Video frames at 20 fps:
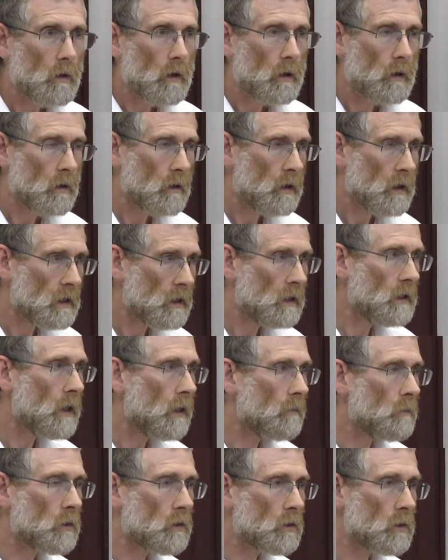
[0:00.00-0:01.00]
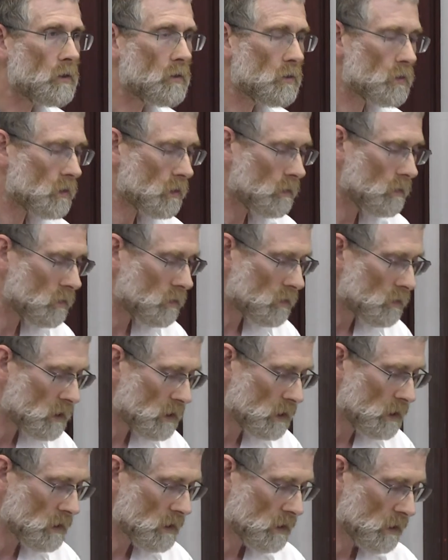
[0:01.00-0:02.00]
Again, I'm not going to go into
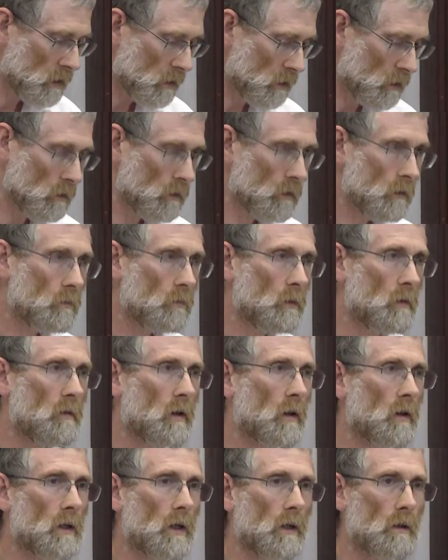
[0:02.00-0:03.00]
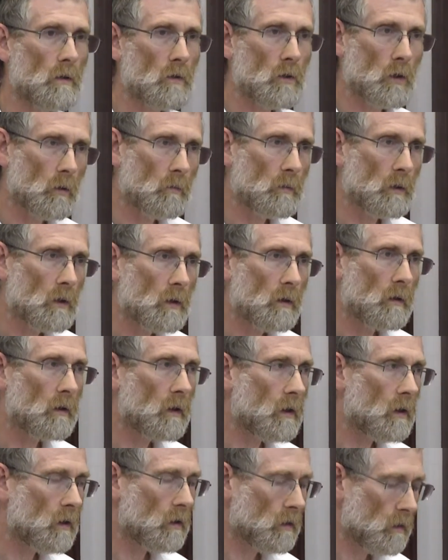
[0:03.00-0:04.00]
detail with this calendar
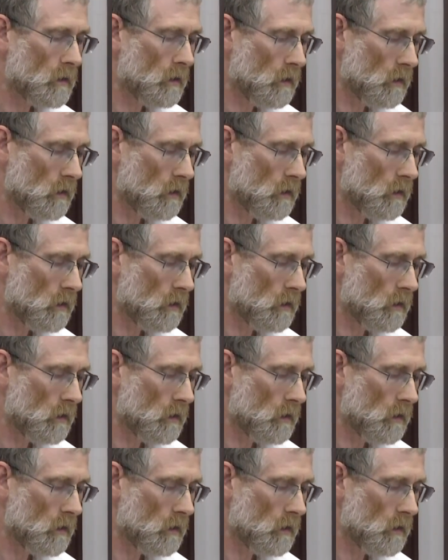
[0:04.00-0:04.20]
because